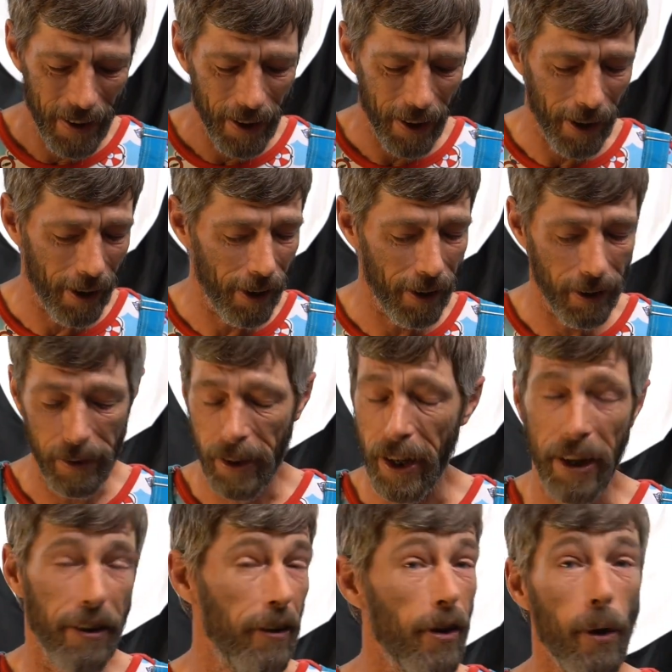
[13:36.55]

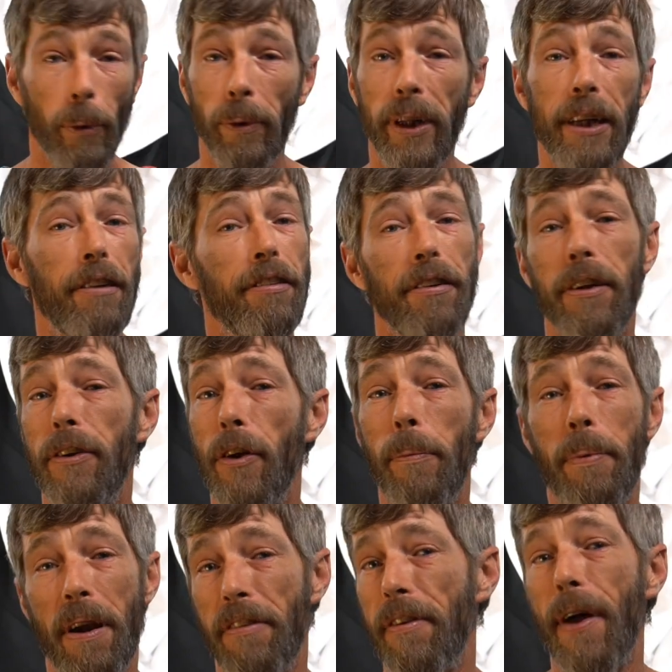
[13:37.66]
And no leaks and no
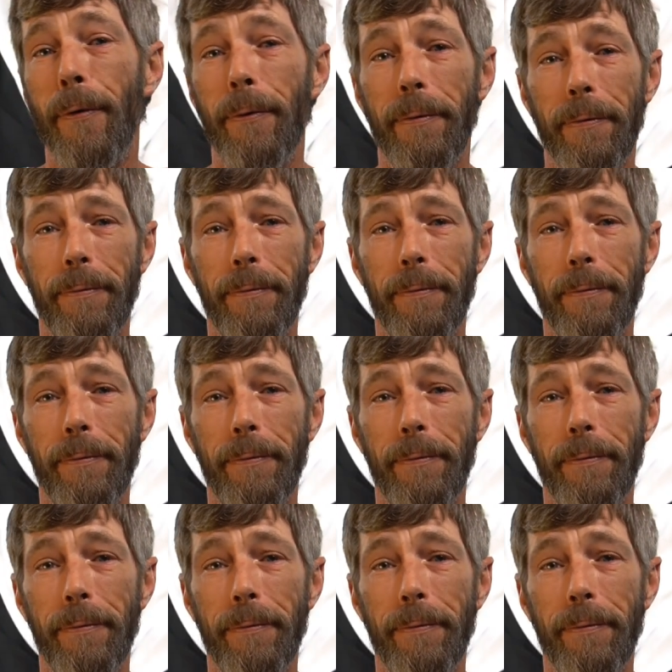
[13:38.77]
press out.